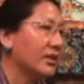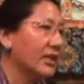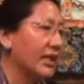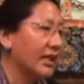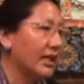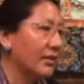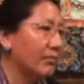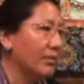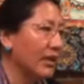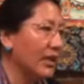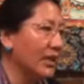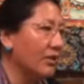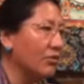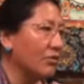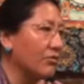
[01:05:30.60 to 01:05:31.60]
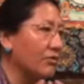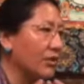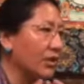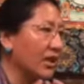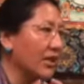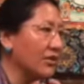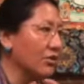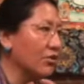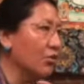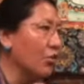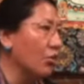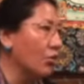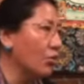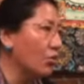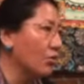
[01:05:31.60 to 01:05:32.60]
like a beginning of the catching
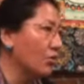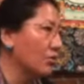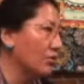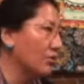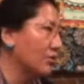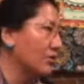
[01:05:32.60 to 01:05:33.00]
cold,